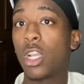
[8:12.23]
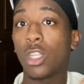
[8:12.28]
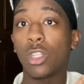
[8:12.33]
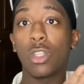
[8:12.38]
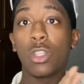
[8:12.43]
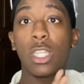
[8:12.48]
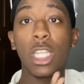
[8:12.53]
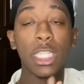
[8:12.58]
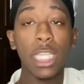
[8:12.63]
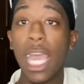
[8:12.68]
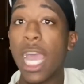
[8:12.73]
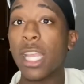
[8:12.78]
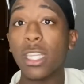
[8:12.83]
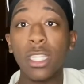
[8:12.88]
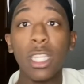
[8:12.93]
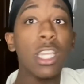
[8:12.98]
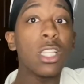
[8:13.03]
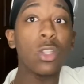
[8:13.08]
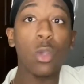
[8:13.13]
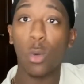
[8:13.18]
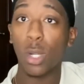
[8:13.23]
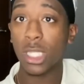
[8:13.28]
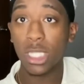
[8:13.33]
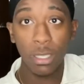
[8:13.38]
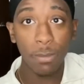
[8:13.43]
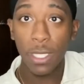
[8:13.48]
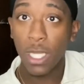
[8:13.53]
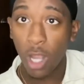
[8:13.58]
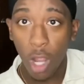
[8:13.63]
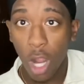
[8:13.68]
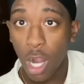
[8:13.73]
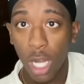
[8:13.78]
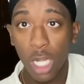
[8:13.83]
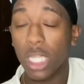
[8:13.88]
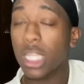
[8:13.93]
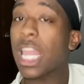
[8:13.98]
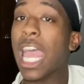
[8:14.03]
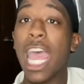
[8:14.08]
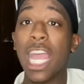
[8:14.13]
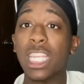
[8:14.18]
The test is going to be
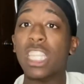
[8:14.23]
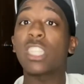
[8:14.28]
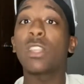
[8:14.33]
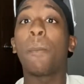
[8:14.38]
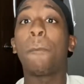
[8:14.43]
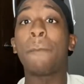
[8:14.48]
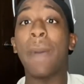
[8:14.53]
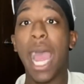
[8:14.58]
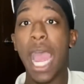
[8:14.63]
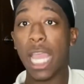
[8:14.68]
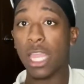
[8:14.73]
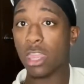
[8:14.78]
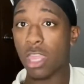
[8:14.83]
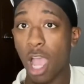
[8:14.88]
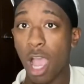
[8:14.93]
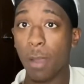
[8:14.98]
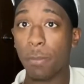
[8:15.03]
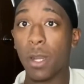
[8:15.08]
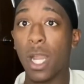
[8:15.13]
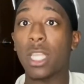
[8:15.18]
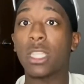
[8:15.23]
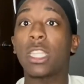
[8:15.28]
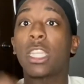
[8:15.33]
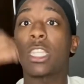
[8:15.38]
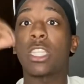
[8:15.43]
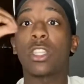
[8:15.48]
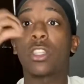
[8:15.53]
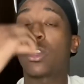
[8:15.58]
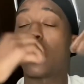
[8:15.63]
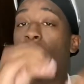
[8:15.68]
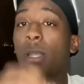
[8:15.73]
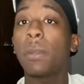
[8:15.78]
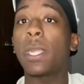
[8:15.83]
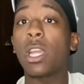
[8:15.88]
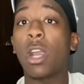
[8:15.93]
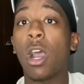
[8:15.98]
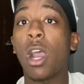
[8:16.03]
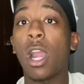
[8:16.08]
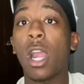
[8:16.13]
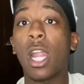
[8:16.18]
hard. That's my thought process. It's going to be
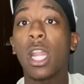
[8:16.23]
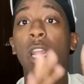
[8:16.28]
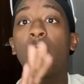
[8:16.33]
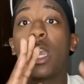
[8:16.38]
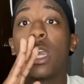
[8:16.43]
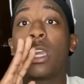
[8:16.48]
hard.